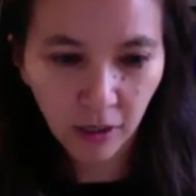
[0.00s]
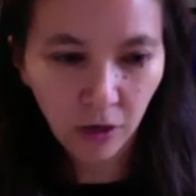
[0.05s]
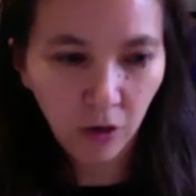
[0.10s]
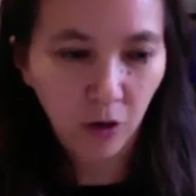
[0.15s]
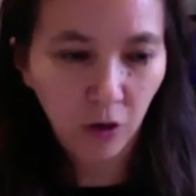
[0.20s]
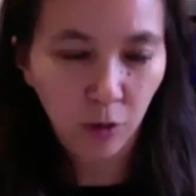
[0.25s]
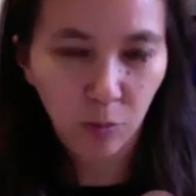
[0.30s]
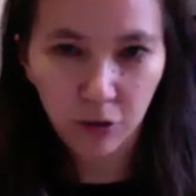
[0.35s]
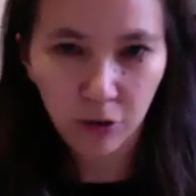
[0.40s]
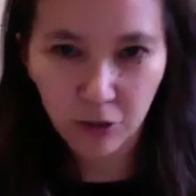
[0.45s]

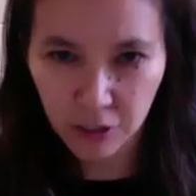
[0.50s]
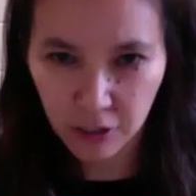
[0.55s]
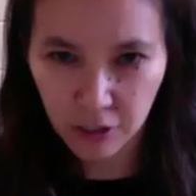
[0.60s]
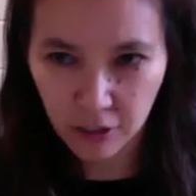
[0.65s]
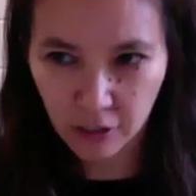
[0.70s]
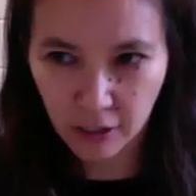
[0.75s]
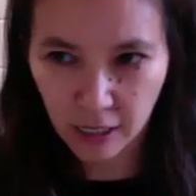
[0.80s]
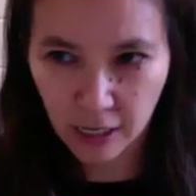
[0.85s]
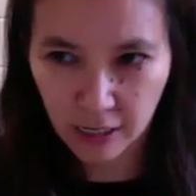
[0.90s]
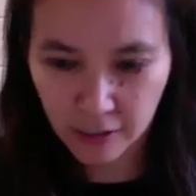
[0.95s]
or a
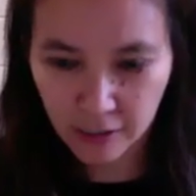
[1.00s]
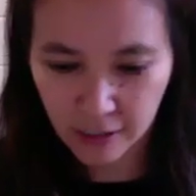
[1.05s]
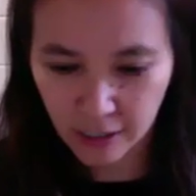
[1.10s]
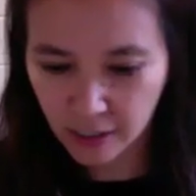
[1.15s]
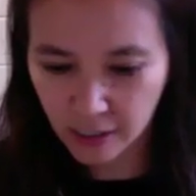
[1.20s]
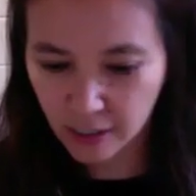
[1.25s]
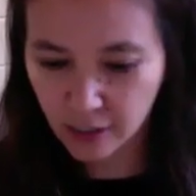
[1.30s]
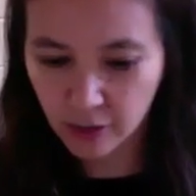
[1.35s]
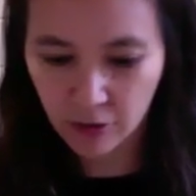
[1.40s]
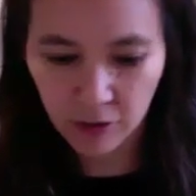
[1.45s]
personal
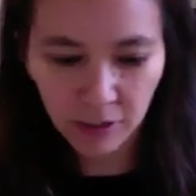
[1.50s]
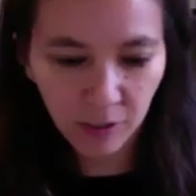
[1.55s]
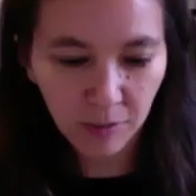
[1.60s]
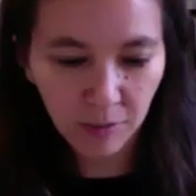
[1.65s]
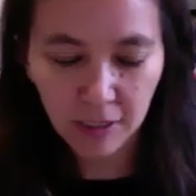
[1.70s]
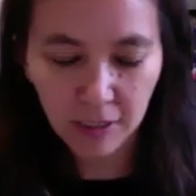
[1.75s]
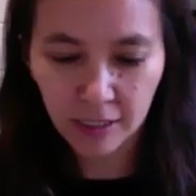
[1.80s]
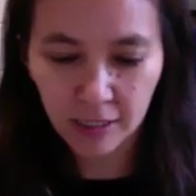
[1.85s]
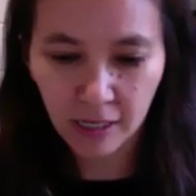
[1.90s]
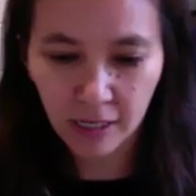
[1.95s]
essay or
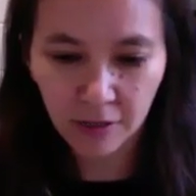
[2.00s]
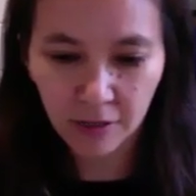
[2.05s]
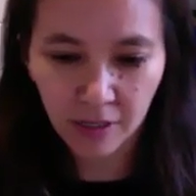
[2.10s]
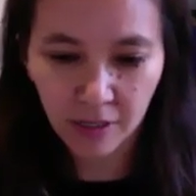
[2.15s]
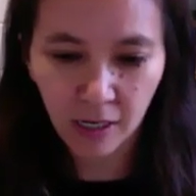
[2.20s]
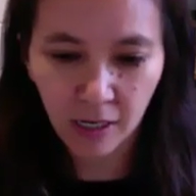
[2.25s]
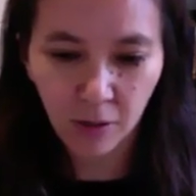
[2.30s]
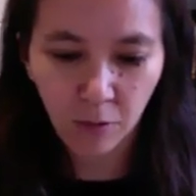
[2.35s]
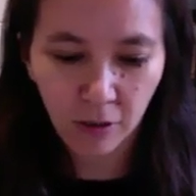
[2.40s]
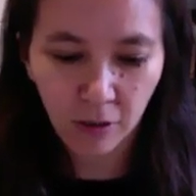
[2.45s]
something like that
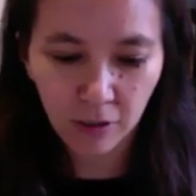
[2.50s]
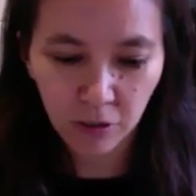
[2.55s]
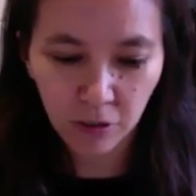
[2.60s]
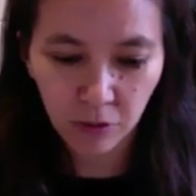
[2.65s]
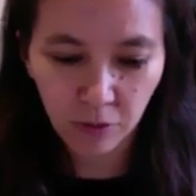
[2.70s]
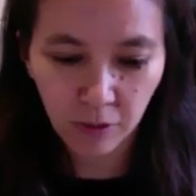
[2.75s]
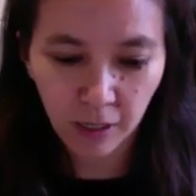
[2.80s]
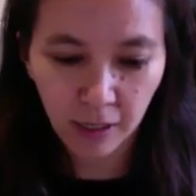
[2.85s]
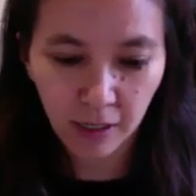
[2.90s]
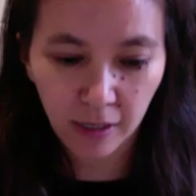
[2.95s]
I want to
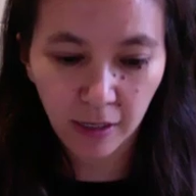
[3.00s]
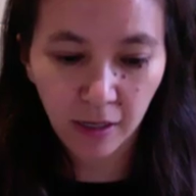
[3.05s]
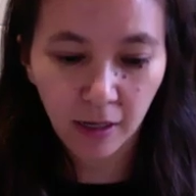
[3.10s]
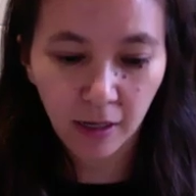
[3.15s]
write,